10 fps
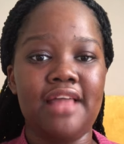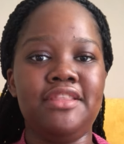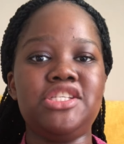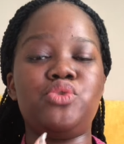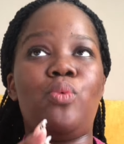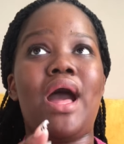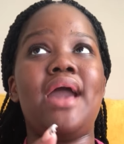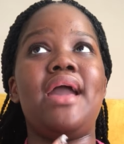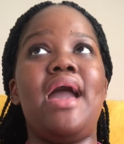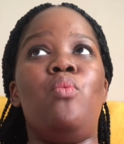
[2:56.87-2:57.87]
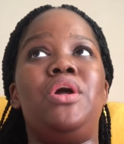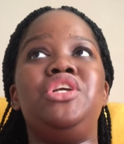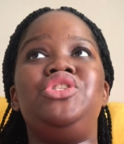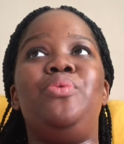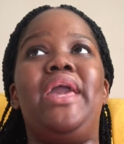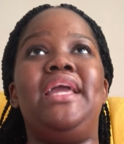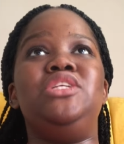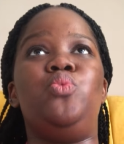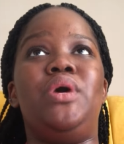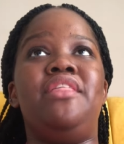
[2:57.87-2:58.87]
This is why I wanted to
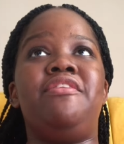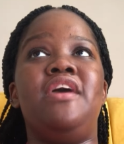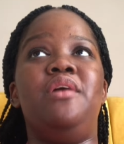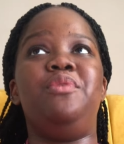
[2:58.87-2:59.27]
end with